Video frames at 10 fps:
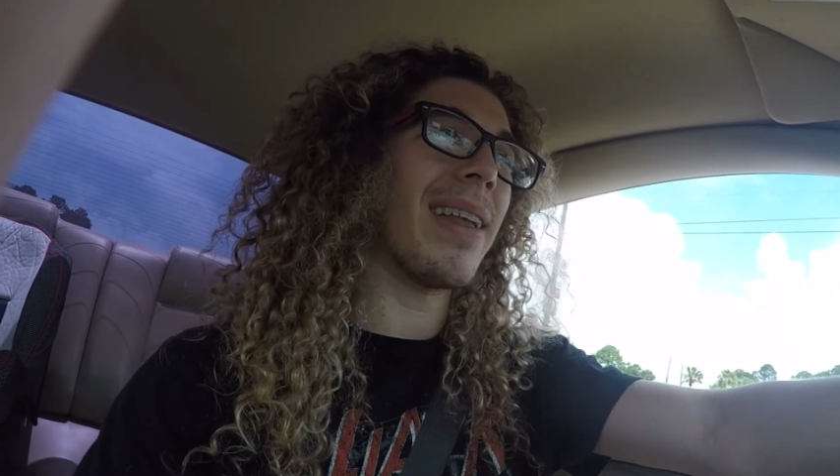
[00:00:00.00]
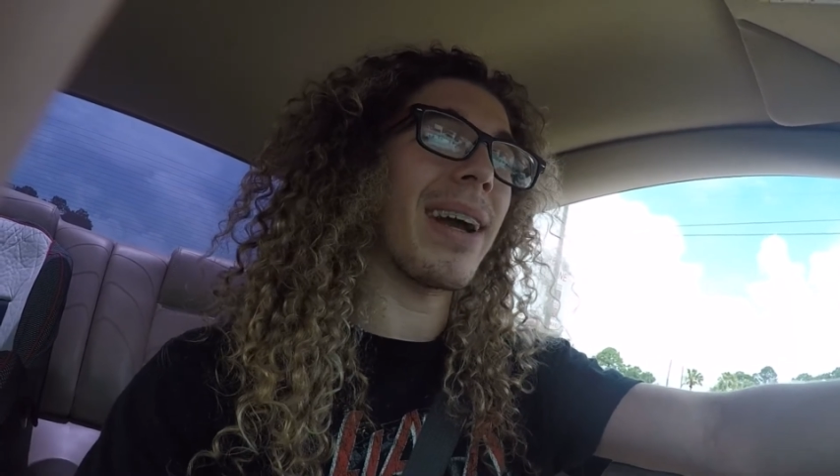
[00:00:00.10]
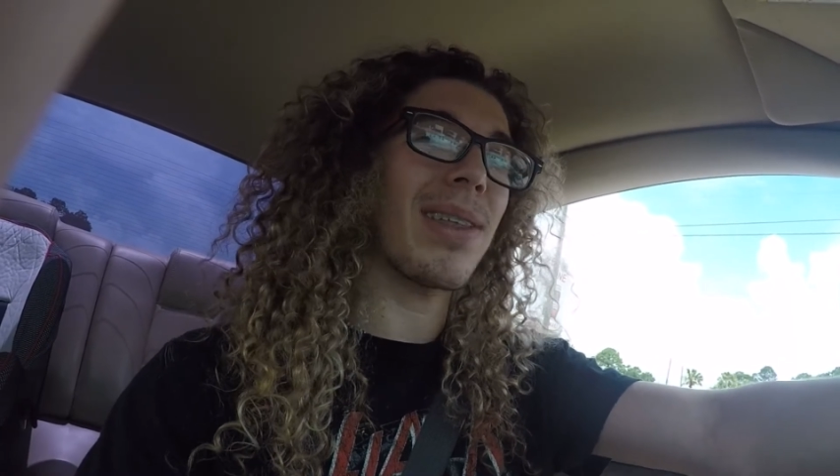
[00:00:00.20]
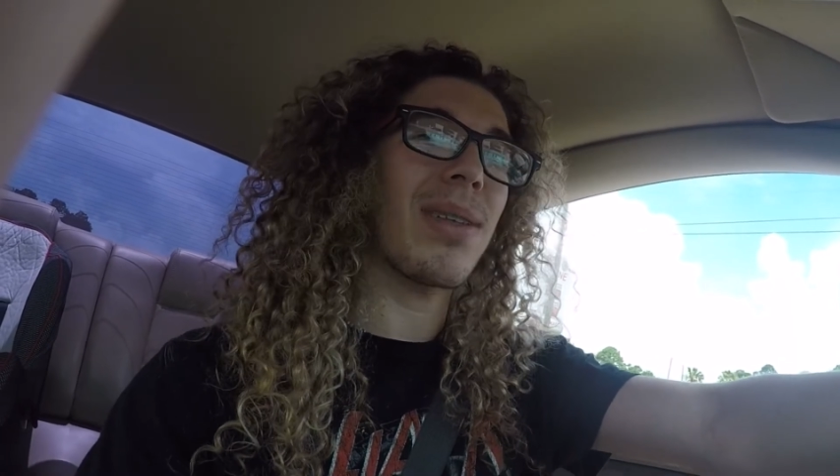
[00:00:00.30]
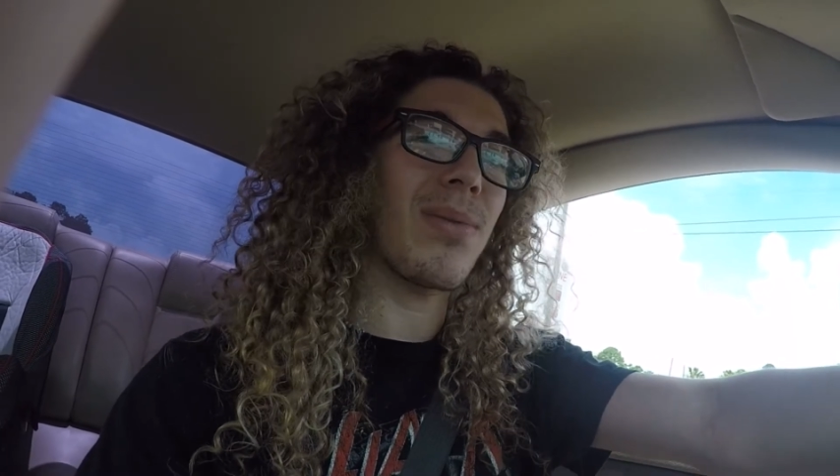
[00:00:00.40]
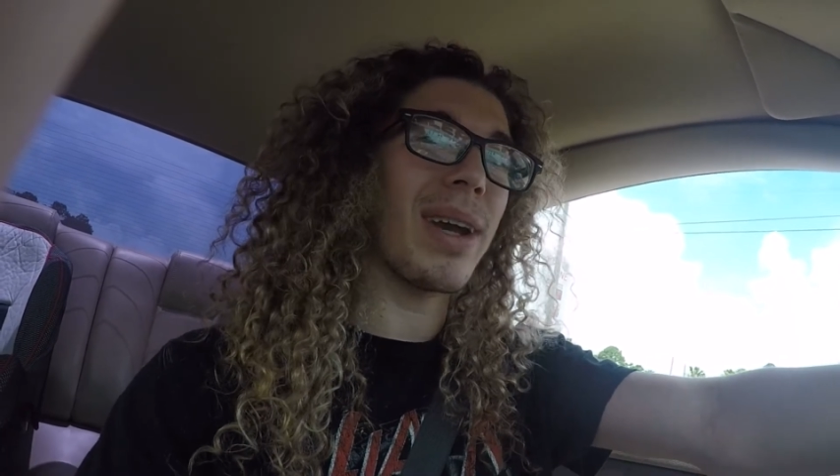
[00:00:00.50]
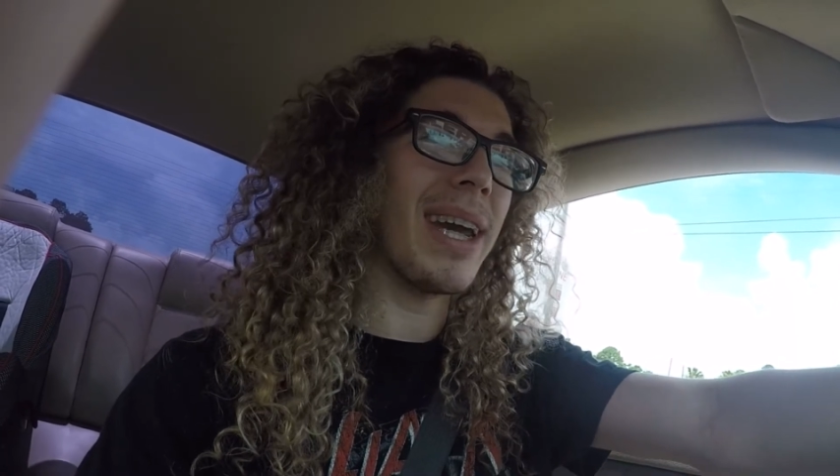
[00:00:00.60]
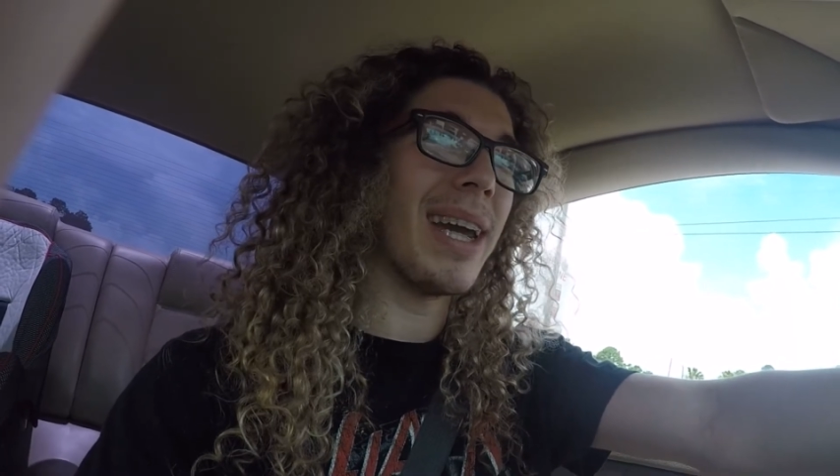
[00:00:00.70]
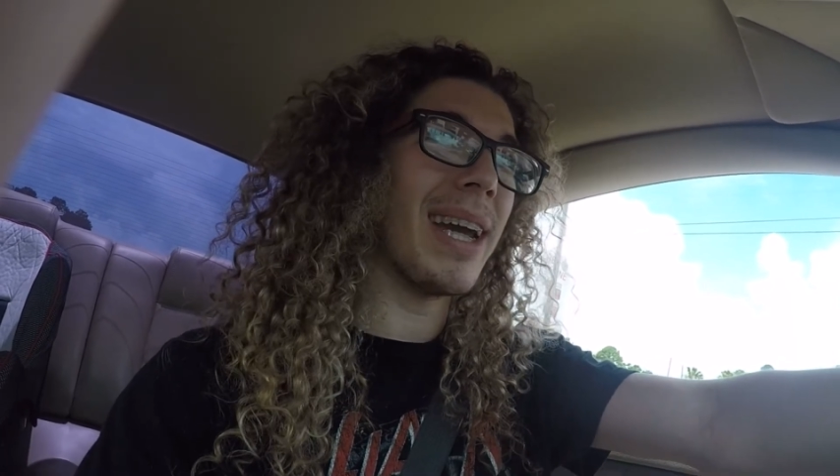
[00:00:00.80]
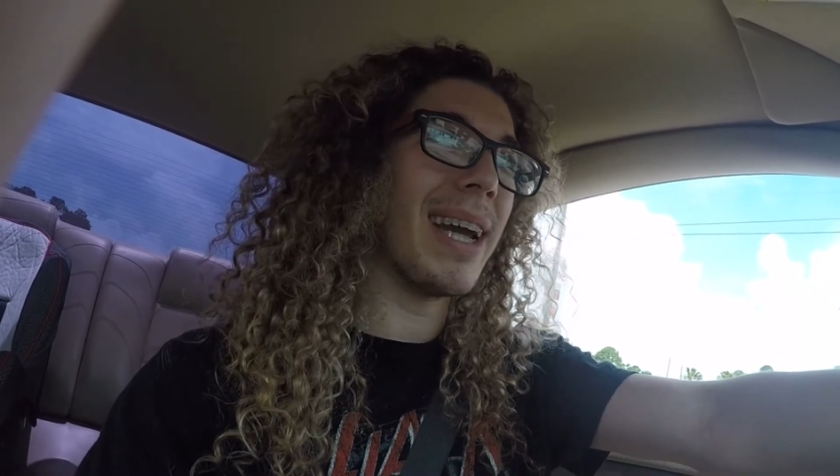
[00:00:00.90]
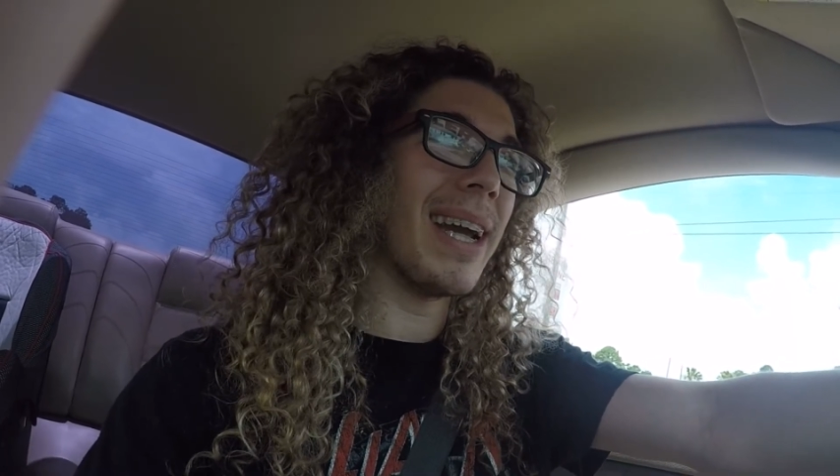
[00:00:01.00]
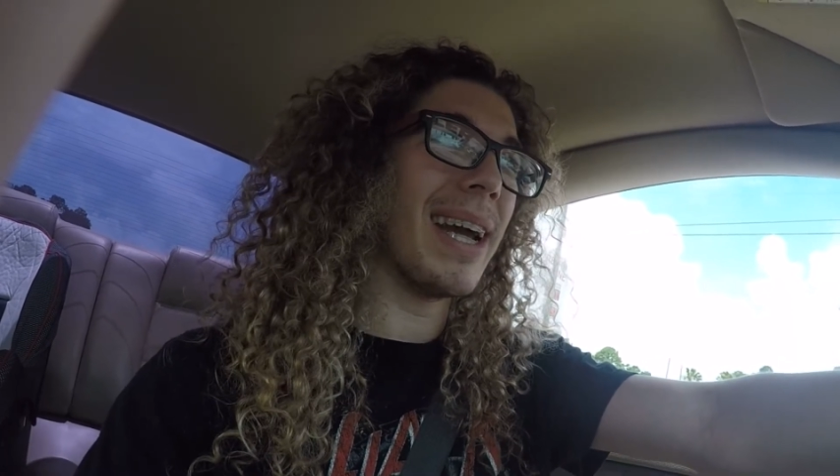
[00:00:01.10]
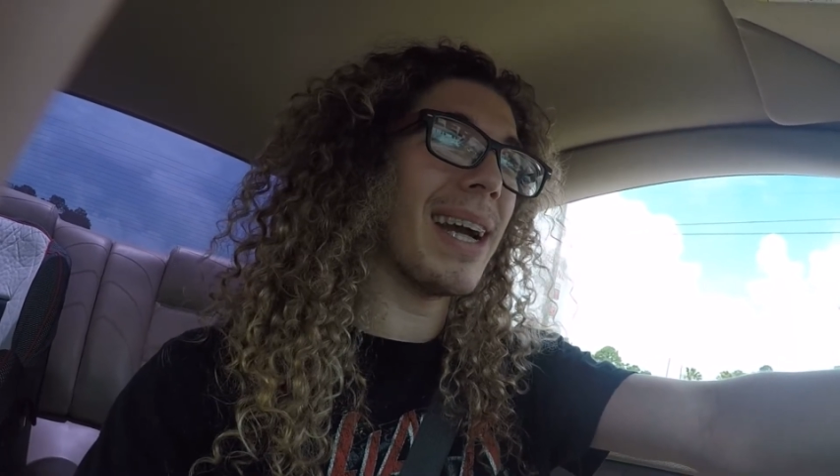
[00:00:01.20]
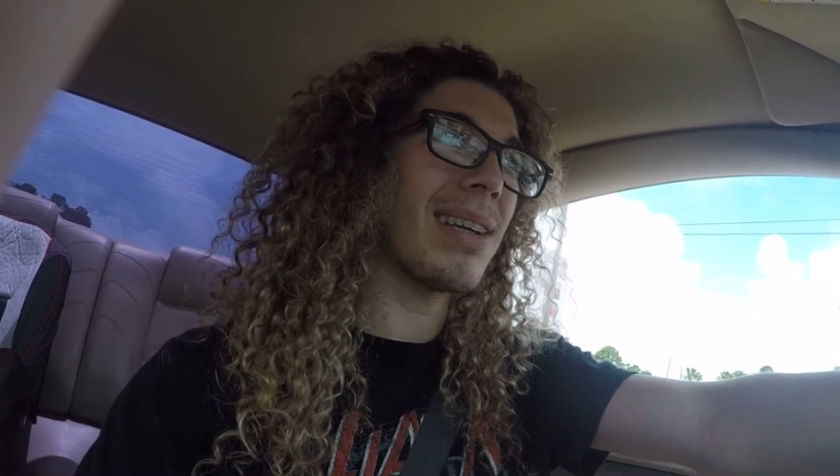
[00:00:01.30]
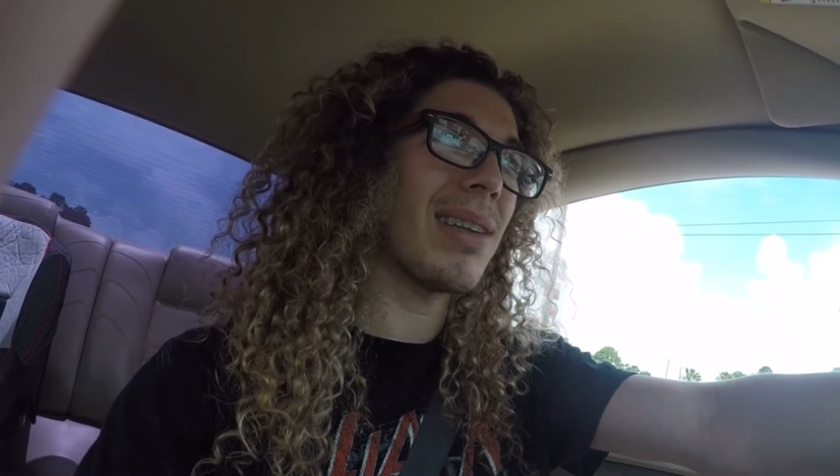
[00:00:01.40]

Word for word: like three